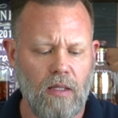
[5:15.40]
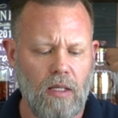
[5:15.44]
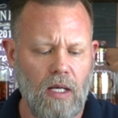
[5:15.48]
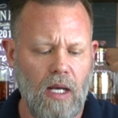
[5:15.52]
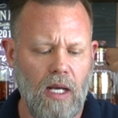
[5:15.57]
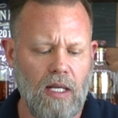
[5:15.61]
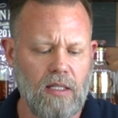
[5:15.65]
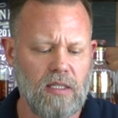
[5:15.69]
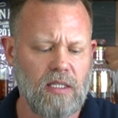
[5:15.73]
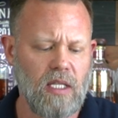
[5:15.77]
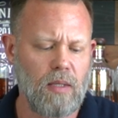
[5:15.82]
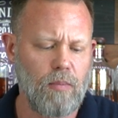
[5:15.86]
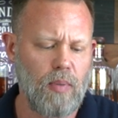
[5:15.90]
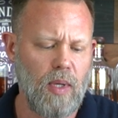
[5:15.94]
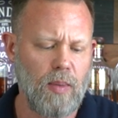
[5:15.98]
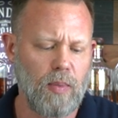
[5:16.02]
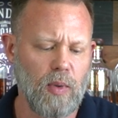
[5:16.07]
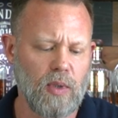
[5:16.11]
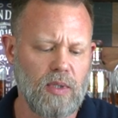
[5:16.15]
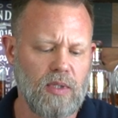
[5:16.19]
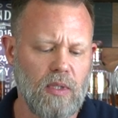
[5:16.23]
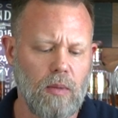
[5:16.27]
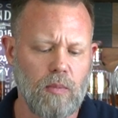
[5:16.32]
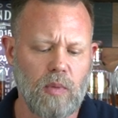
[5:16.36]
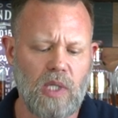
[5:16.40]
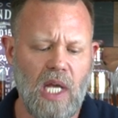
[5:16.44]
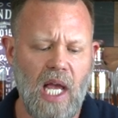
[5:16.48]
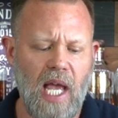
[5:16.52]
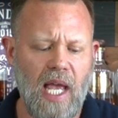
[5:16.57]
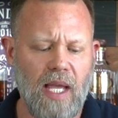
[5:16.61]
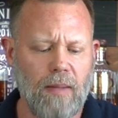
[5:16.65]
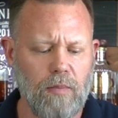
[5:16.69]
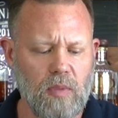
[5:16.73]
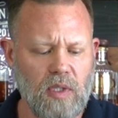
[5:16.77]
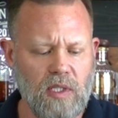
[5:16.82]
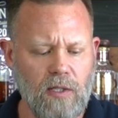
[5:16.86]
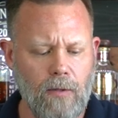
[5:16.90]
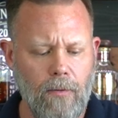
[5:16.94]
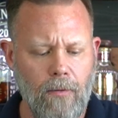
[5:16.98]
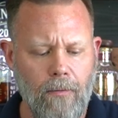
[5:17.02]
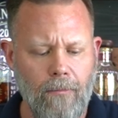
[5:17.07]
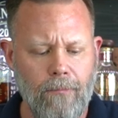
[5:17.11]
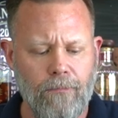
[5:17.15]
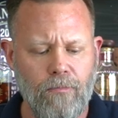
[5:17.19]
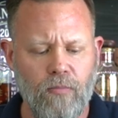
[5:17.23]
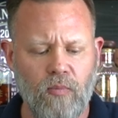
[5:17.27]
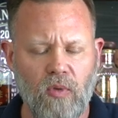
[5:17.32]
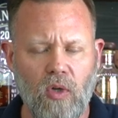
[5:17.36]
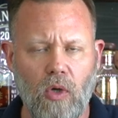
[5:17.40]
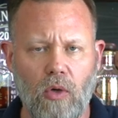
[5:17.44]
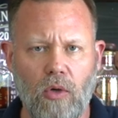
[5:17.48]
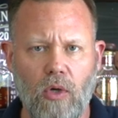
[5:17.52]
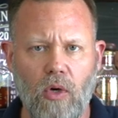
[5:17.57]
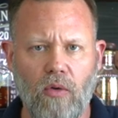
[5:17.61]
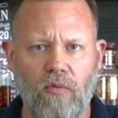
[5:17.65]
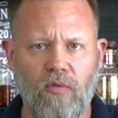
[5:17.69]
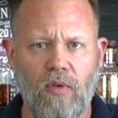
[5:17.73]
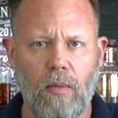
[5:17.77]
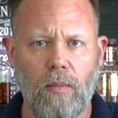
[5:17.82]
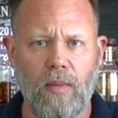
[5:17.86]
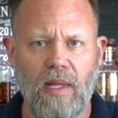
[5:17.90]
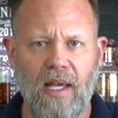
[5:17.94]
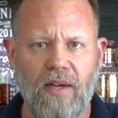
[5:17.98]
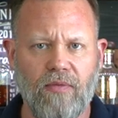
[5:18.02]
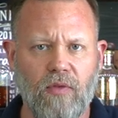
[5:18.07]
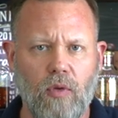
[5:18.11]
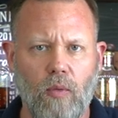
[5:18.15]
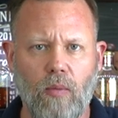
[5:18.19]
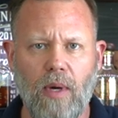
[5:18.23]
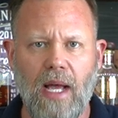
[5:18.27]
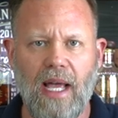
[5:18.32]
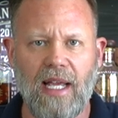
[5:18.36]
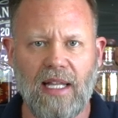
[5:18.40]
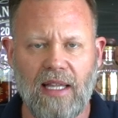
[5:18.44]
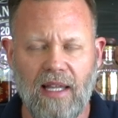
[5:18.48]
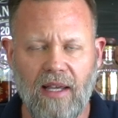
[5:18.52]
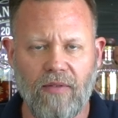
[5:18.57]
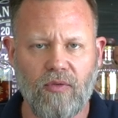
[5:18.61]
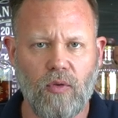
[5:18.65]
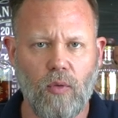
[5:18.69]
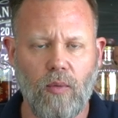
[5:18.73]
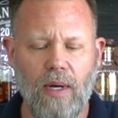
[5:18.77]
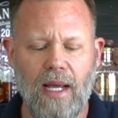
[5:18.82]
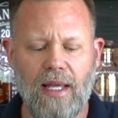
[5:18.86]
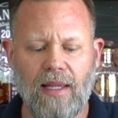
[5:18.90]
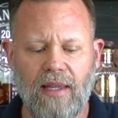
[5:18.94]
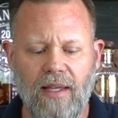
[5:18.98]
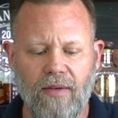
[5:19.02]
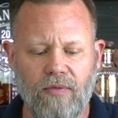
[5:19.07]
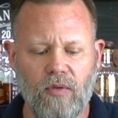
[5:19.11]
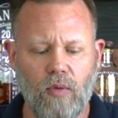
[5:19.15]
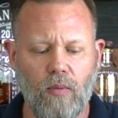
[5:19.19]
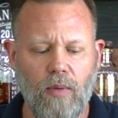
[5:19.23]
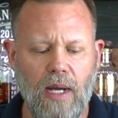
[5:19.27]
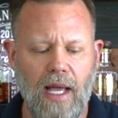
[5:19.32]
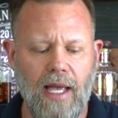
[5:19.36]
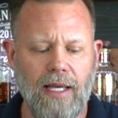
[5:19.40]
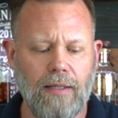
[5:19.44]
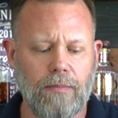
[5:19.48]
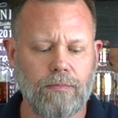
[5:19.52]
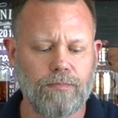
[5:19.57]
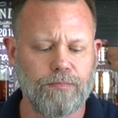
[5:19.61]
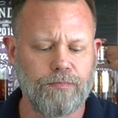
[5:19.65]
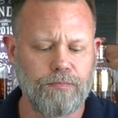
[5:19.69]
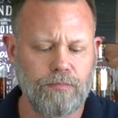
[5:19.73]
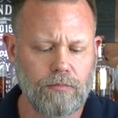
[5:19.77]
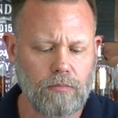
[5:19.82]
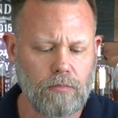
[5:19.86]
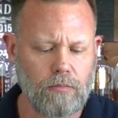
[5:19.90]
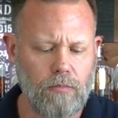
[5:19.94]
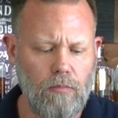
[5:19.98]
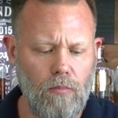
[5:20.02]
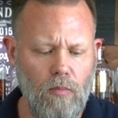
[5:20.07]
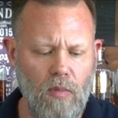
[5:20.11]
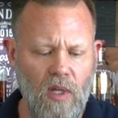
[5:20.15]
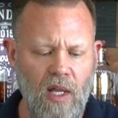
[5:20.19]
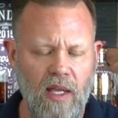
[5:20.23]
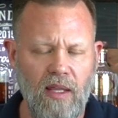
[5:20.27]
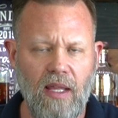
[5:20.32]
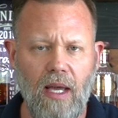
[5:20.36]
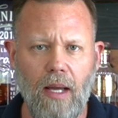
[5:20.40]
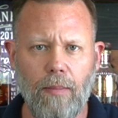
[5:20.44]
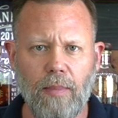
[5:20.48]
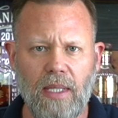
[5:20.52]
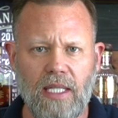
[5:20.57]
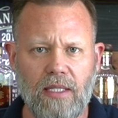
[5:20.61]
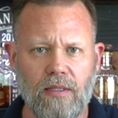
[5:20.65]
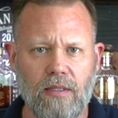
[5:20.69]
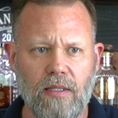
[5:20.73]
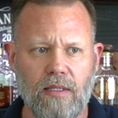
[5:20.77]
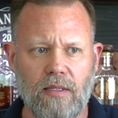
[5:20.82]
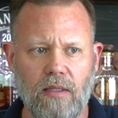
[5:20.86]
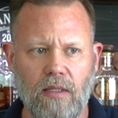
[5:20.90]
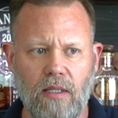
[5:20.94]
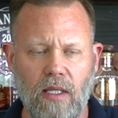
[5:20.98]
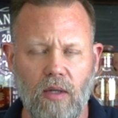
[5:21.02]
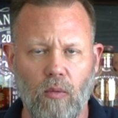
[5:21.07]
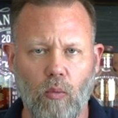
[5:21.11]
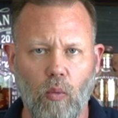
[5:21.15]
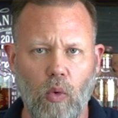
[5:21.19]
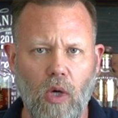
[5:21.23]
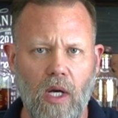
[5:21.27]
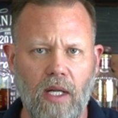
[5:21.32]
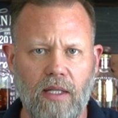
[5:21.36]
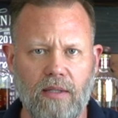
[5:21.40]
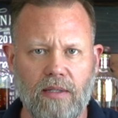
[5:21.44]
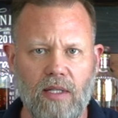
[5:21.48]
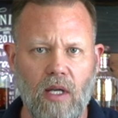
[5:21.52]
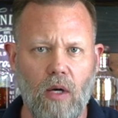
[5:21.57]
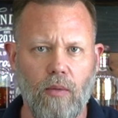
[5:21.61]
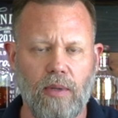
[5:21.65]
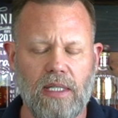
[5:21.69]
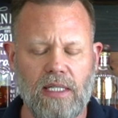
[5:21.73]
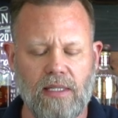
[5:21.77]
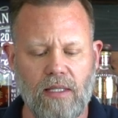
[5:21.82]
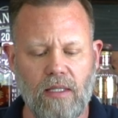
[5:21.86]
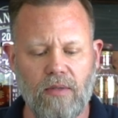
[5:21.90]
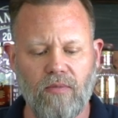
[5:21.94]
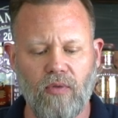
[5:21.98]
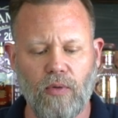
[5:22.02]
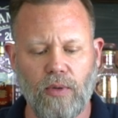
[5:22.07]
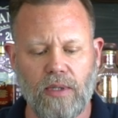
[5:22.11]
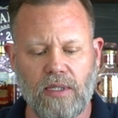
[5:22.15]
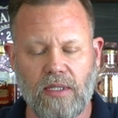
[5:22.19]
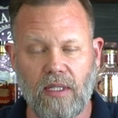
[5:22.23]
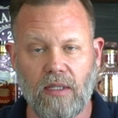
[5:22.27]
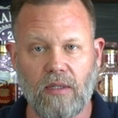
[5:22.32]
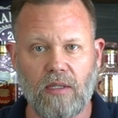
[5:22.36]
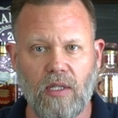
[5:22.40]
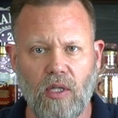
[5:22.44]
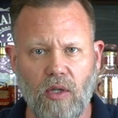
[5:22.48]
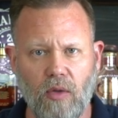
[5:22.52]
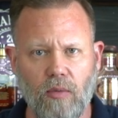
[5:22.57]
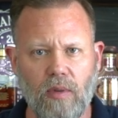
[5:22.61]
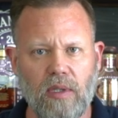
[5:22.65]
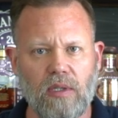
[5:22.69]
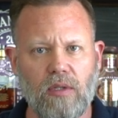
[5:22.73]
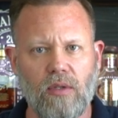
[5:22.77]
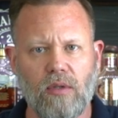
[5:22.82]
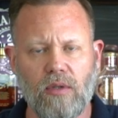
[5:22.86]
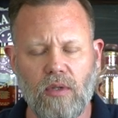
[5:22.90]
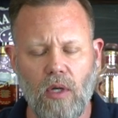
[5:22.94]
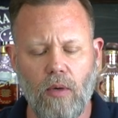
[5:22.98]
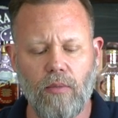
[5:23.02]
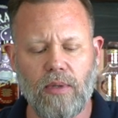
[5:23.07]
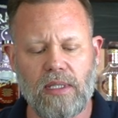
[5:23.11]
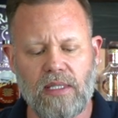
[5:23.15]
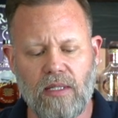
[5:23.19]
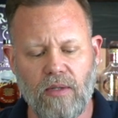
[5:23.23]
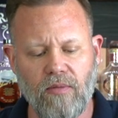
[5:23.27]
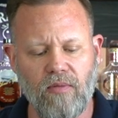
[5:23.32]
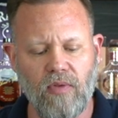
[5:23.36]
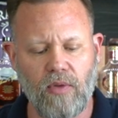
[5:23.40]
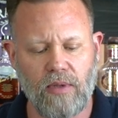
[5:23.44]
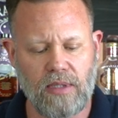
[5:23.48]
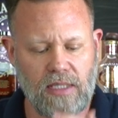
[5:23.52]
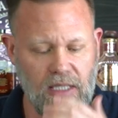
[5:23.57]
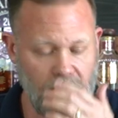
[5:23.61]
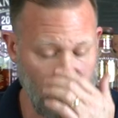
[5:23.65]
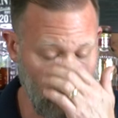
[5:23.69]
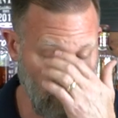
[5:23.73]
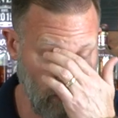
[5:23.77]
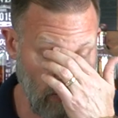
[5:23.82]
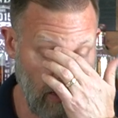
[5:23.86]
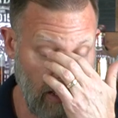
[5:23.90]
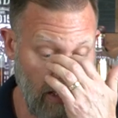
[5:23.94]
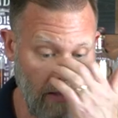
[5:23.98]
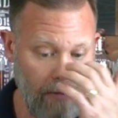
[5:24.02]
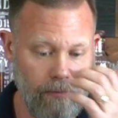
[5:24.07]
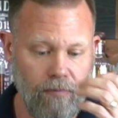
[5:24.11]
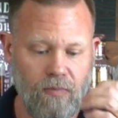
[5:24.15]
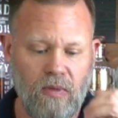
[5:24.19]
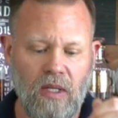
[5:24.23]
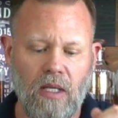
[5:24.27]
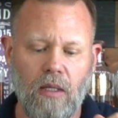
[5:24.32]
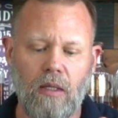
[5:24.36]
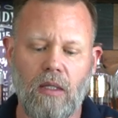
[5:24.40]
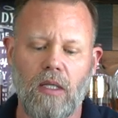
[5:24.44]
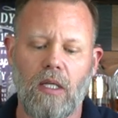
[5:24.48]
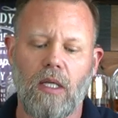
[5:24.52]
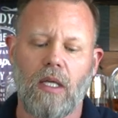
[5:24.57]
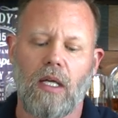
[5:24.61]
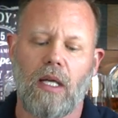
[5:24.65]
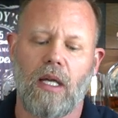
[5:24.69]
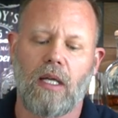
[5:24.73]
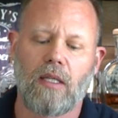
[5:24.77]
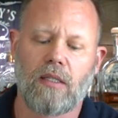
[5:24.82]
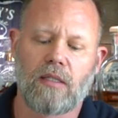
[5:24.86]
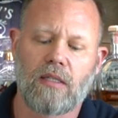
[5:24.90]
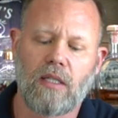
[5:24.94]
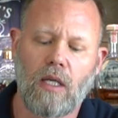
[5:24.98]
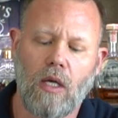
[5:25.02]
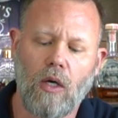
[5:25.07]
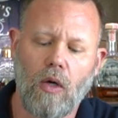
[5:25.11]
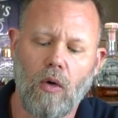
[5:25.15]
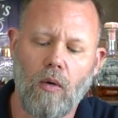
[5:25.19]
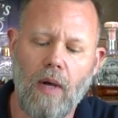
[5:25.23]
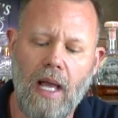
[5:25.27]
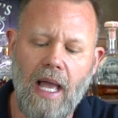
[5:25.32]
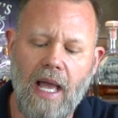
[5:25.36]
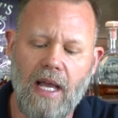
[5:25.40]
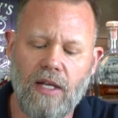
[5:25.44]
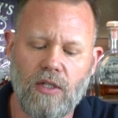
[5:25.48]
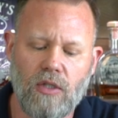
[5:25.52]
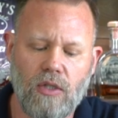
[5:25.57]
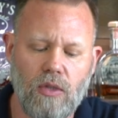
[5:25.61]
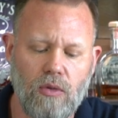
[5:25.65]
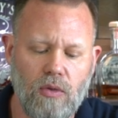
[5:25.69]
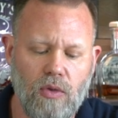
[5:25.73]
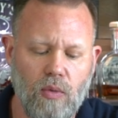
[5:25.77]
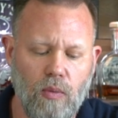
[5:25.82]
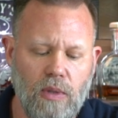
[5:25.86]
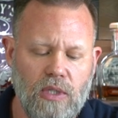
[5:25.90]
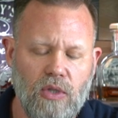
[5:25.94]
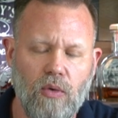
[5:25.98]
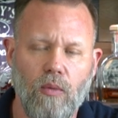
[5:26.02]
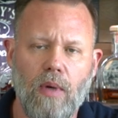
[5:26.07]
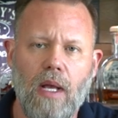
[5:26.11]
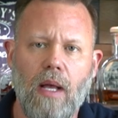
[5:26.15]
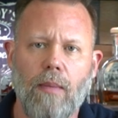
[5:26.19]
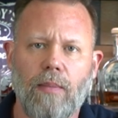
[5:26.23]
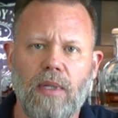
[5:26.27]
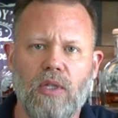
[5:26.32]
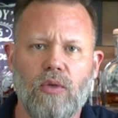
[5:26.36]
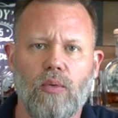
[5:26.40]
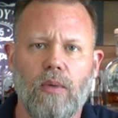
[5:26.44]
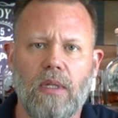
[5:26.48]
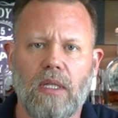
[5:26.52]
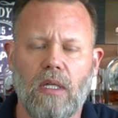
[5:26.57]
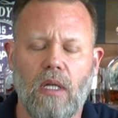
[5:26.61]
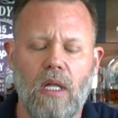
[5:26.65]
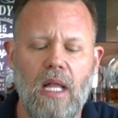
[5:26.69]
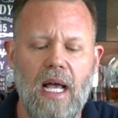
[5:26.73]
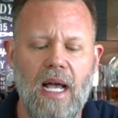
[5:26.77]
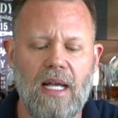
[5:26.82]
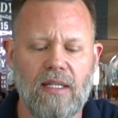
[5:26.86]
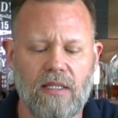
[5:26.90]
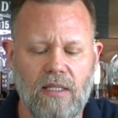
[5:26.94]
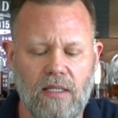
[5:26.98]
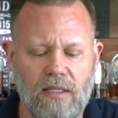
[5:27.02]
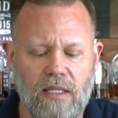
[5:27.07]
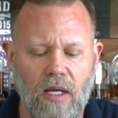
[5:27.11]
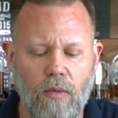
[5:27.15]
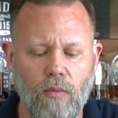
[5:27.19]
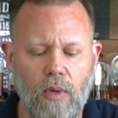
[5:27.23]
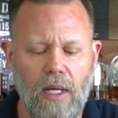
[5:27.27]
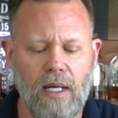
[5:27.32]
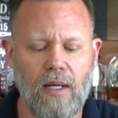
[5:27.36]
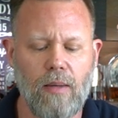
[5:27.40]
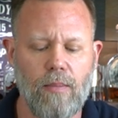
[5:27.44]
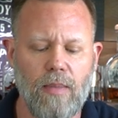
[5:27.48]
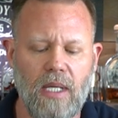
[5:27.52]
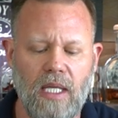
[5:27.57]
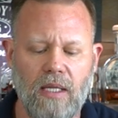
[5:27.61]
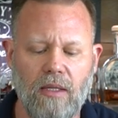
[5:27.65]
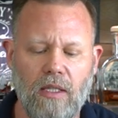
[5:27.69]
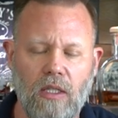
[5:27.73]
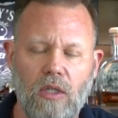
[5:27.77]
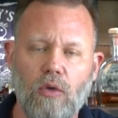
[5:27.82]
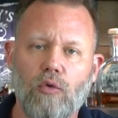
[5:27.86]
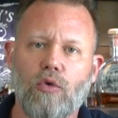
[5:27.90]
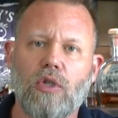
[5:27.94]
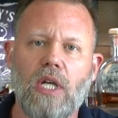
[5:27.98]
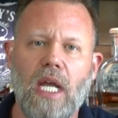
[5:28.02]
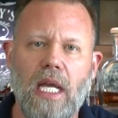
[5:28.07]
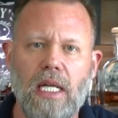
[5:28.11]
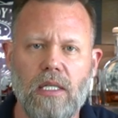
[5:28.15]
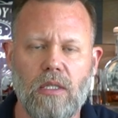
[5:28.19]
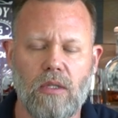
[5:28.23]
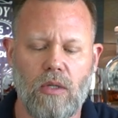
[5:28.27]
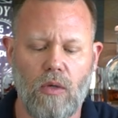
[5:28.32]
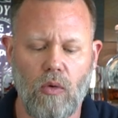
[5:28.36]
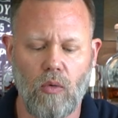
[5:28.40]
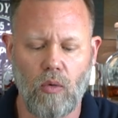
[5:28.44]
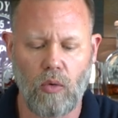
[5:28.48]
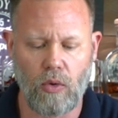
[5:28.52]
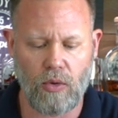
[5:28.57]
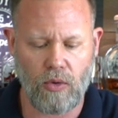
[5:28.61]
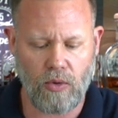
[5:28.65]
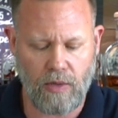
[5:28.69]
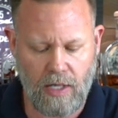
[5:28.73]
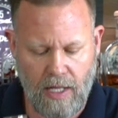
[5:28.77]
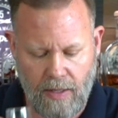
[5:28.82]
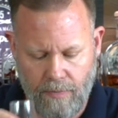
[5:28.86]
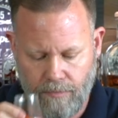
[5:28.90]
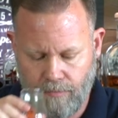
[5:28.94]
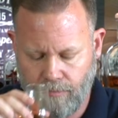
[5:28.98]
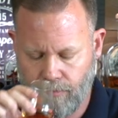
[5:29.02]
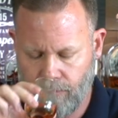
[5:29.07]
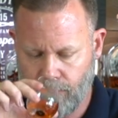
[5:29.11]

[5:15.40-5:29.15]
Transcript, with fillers: I see people sometimes, they'll go from left to right, left to right, left to right. And that means that 1's always influencing 2 and 2's always influencing 3. And so as you switch around between the glasses, I recommend that you change the order up.